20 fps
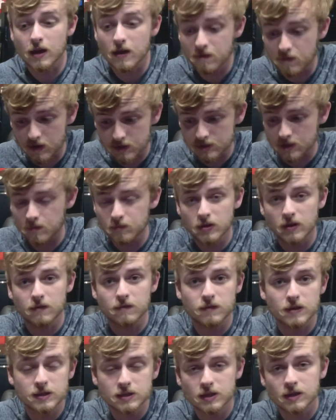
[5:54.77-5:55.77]
if it's something
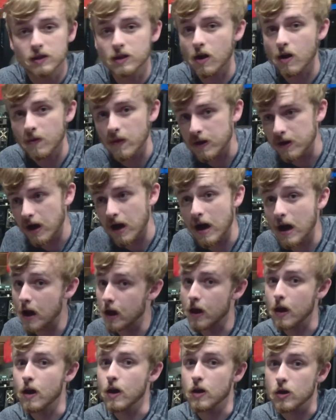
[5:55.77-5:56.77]
physically on the die,